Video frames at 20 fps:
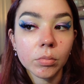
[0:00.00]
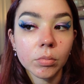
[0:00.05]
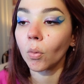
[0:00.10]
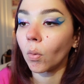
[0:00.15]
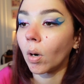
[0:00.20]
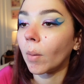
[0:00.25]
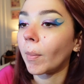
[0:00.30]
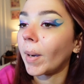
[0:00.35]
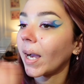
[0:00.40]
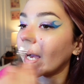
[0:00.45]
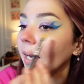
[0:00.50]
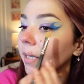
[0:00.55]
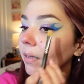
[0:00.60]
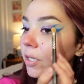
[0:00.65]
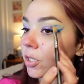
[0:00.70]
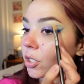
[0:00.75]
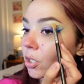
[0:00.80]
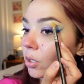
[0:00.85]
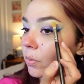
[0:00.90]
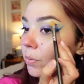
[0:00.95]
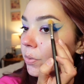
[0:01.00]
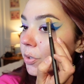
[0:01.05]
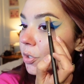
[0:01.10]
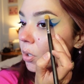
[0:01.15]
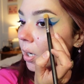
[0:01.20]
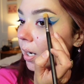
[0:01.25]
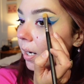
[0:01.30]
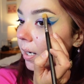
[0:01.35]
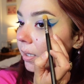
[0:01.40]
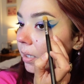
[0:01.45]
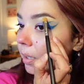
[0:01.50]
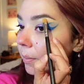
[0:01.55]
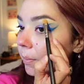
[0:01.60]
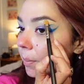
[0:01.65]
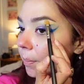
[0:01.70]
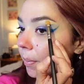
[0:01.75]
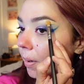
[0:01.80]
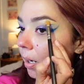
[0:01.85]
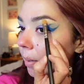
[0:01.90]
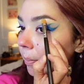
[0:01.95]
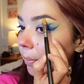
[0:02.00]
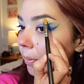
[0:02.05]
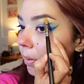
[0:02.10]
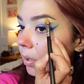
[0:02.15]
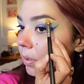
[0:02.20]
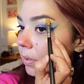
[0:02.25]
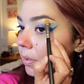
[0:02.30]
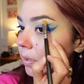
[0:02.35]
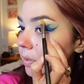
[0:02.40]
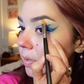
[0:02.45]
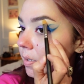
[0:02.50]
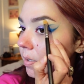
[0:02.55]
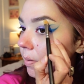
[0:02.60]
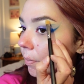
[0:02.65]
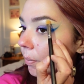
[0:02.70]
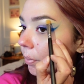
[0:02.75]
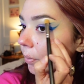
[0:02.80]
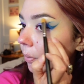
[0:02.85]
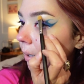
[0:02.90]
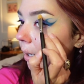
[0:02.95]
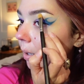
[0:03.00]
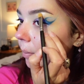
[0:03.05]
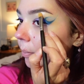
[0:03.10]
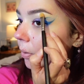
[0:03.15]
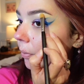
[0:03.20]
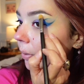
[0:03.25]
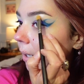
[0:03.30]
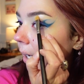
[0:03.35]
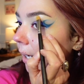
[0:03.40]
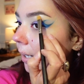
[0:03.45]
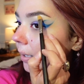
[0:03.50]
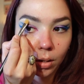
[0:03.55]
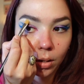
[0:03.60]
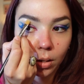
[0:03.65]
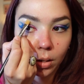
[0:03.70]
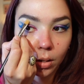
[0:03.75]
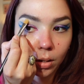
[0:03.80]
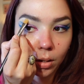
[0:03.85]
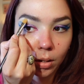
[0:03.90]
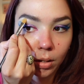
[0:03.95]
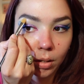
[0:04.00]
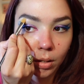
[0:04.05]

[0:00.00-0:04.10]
While my eyelash glue is drying, I'm gonna pop on some brow bone highlight,